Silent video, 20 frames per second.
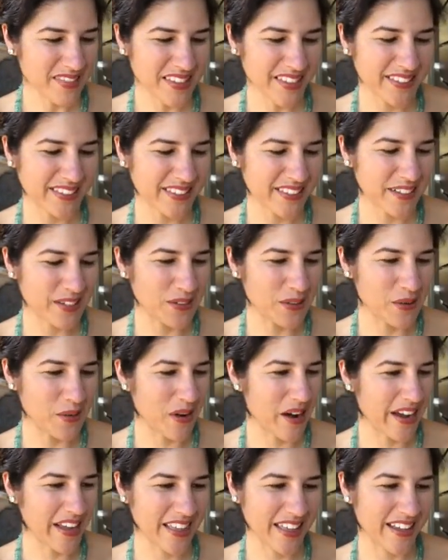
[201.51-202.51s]
And so
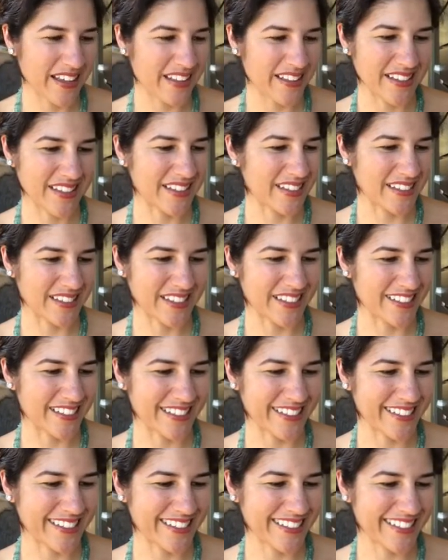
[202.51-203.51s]
I think this is
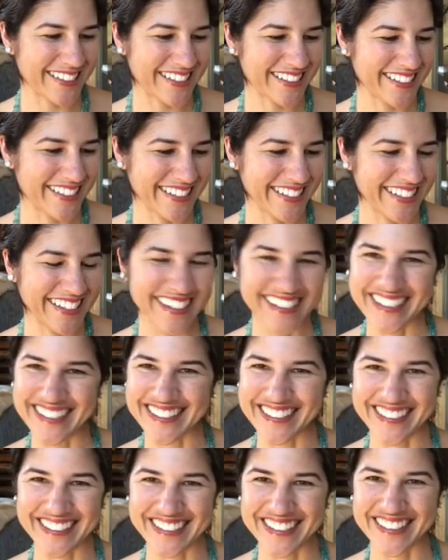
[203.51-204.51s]
just,
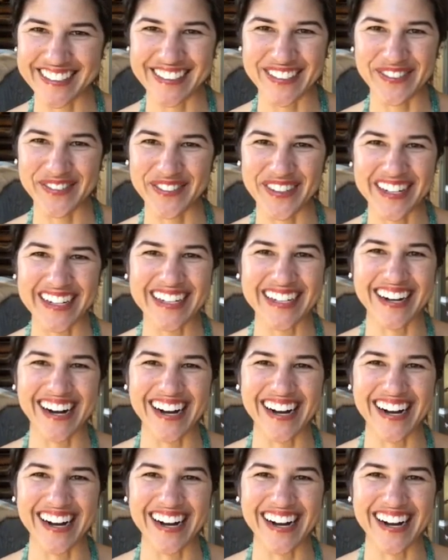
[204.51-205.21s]
this is just freaking